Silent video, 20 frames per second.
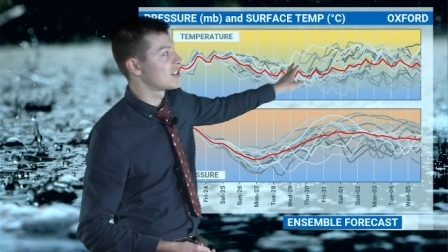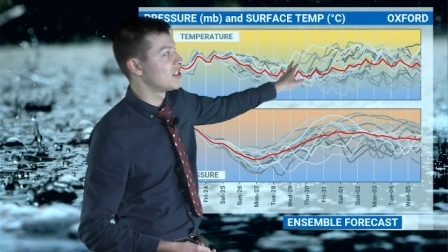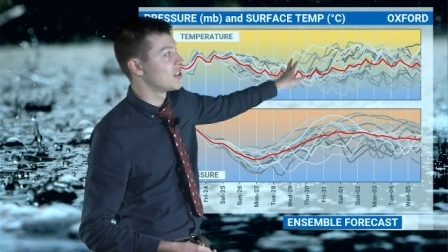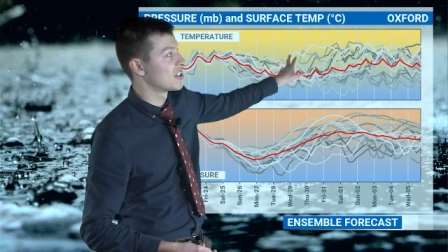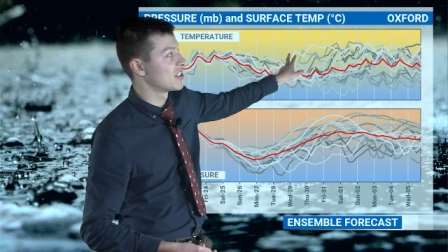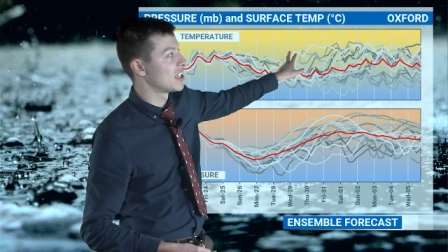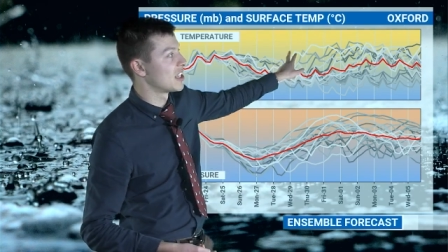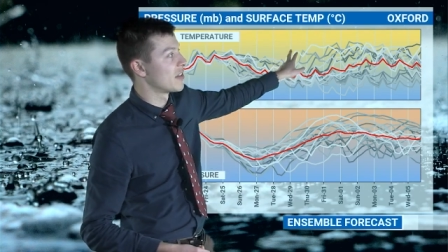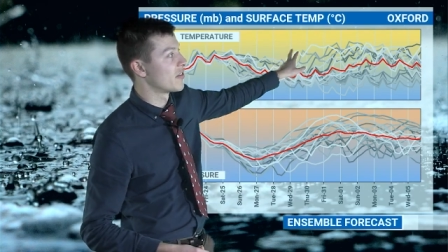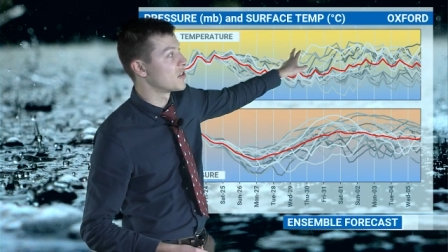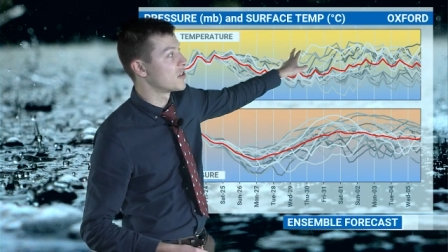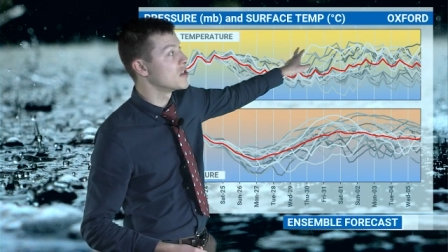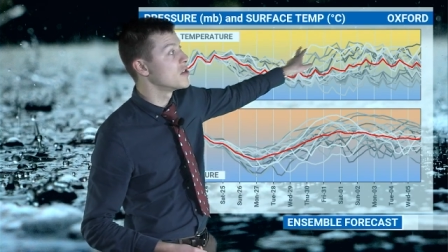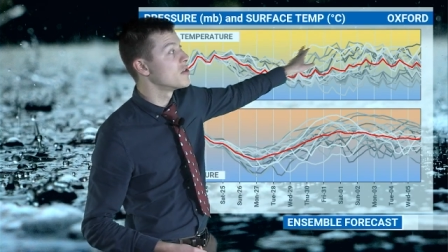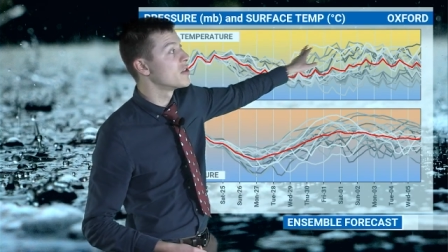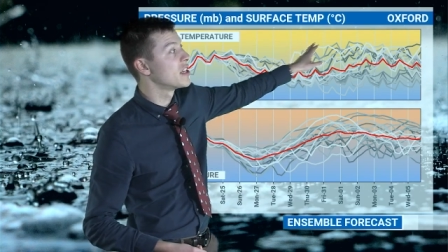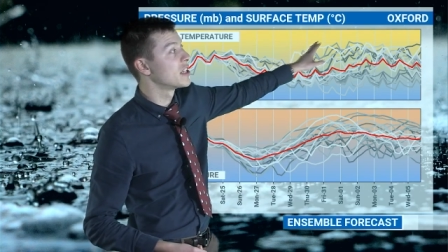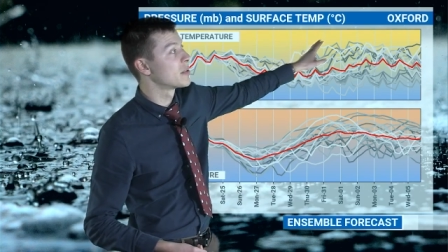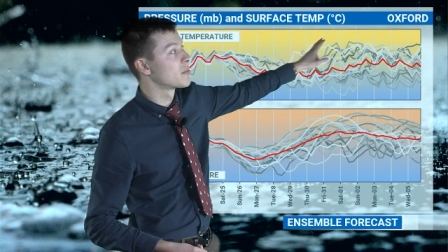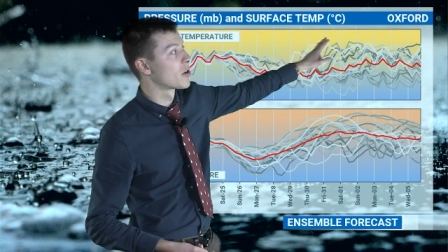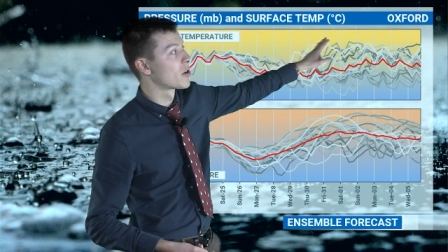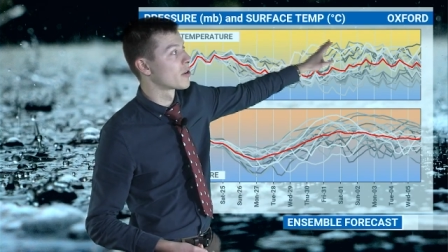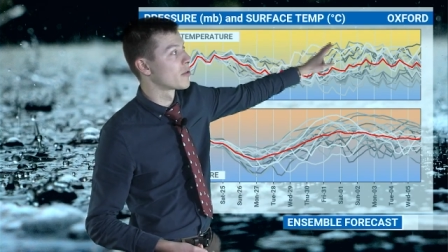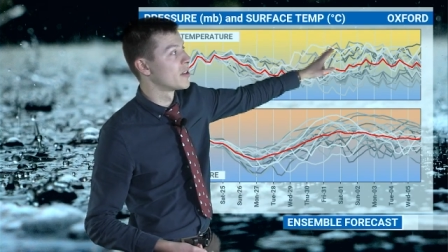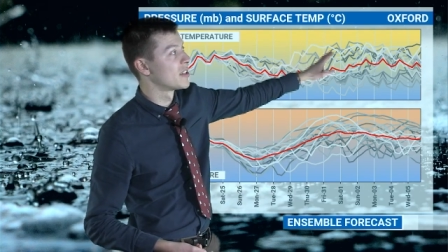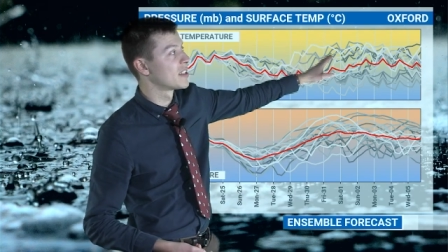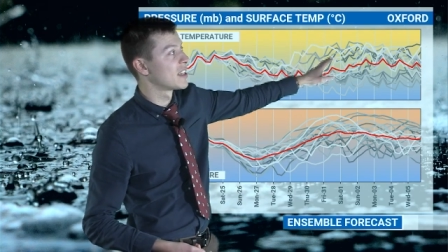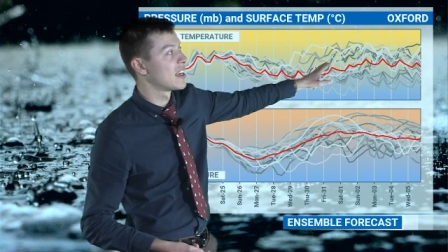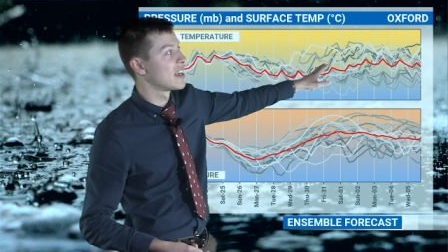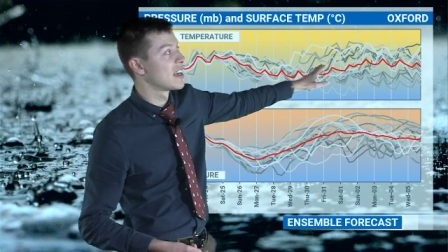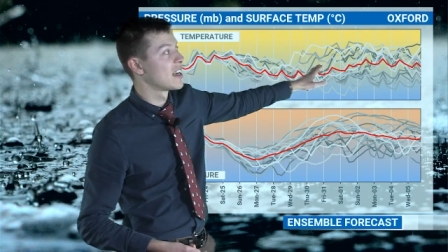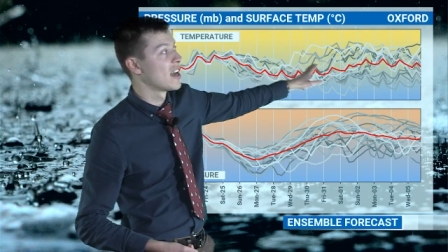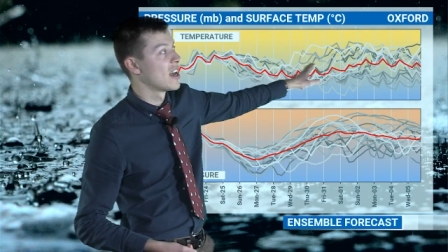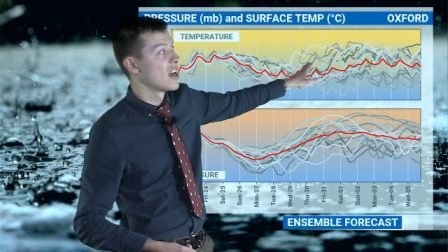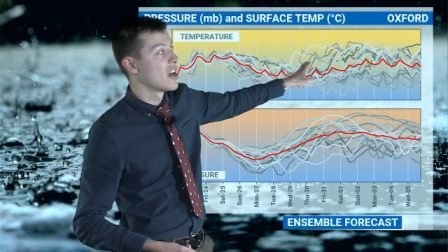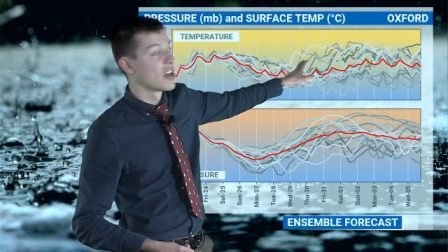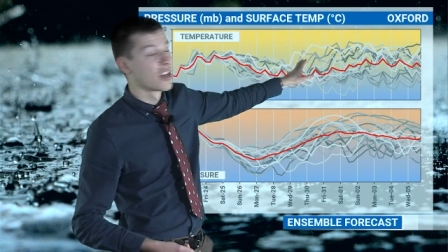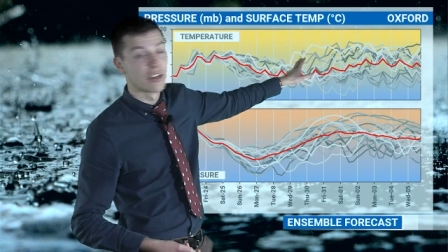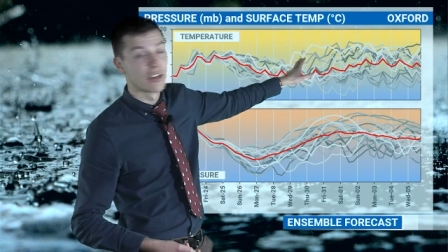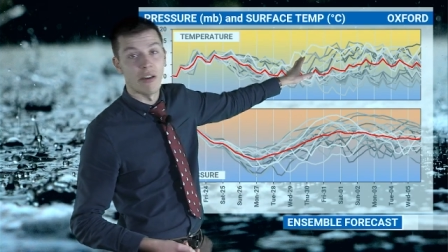So you can see a few of these model runs here
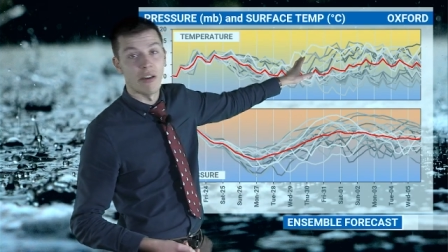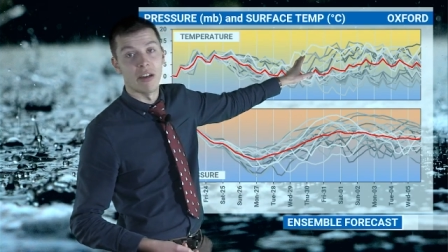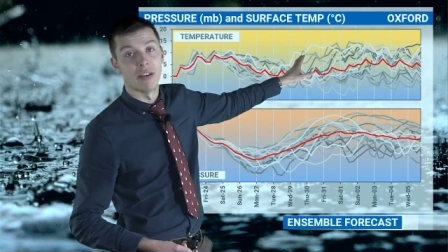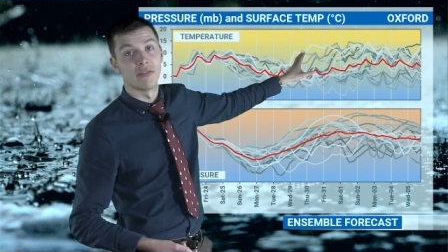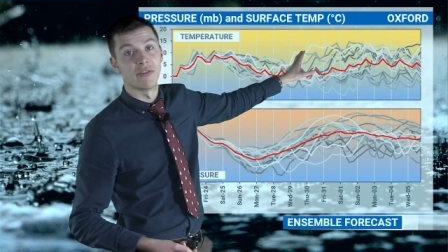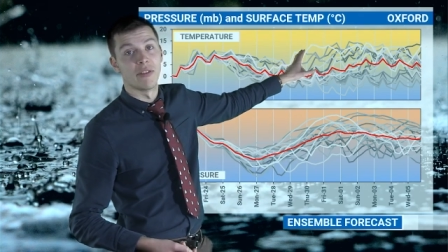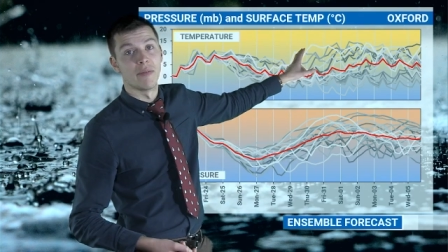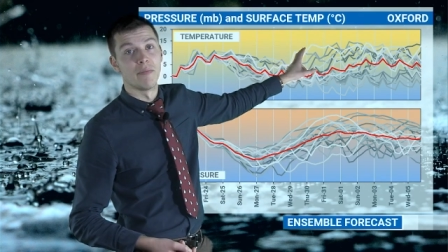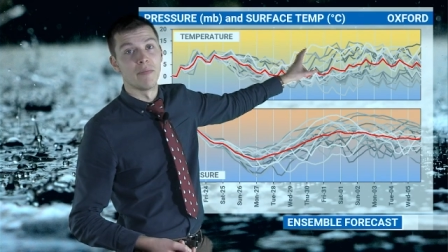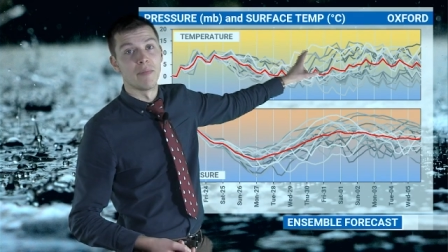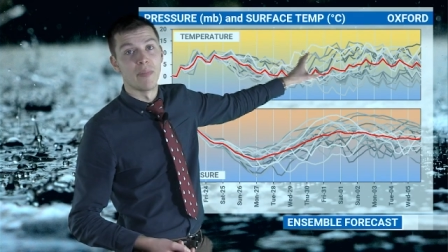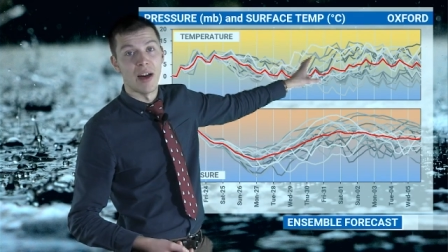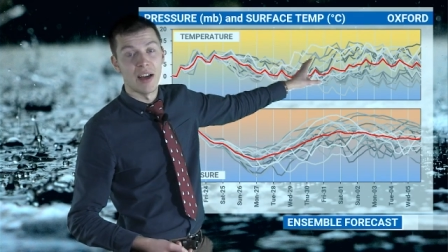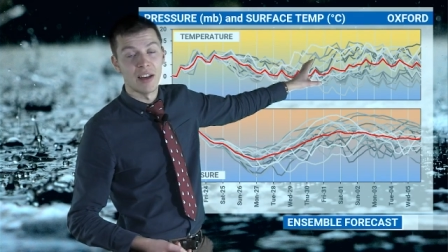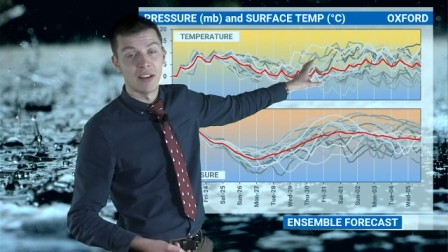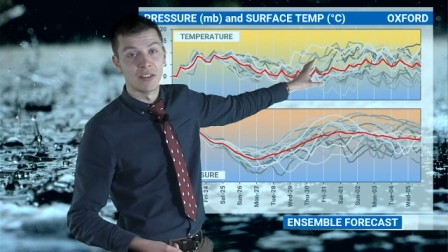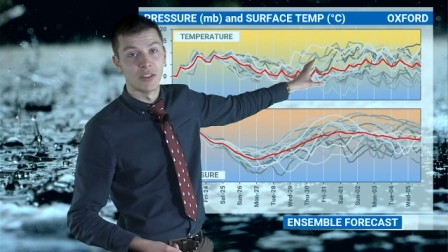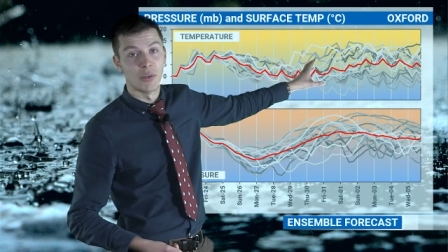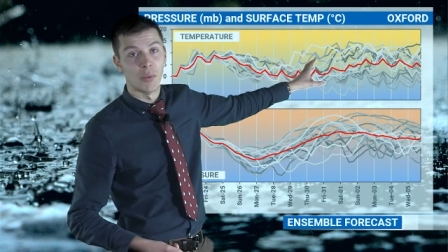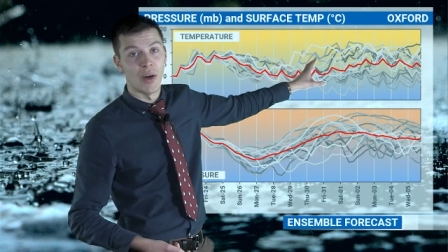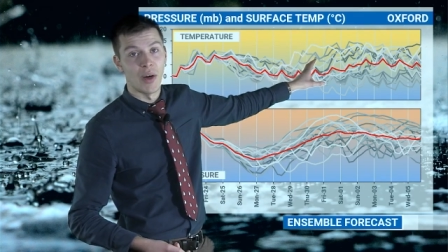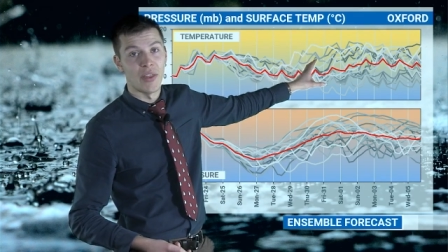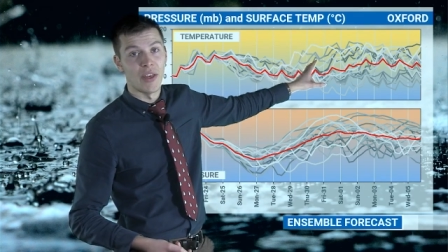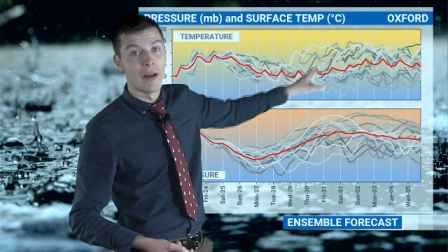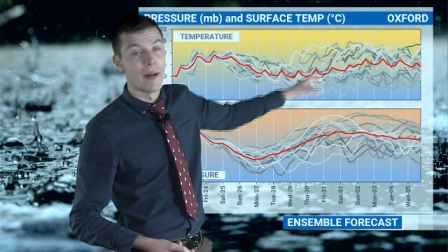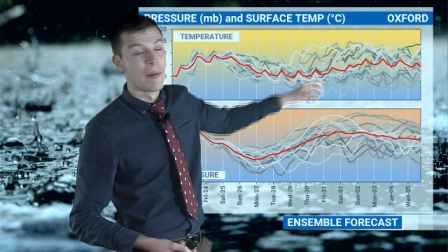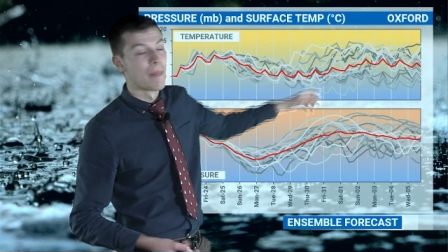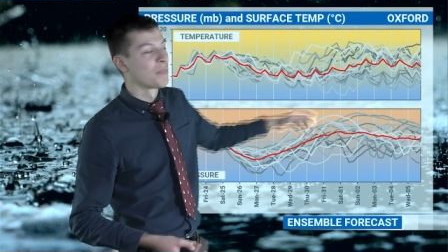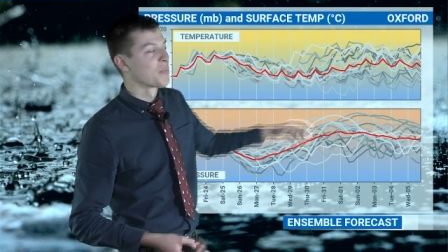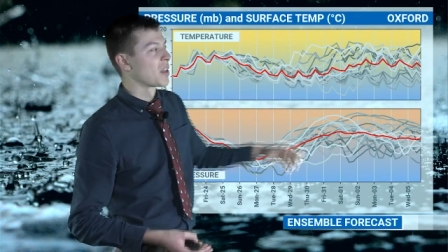going for milder weather.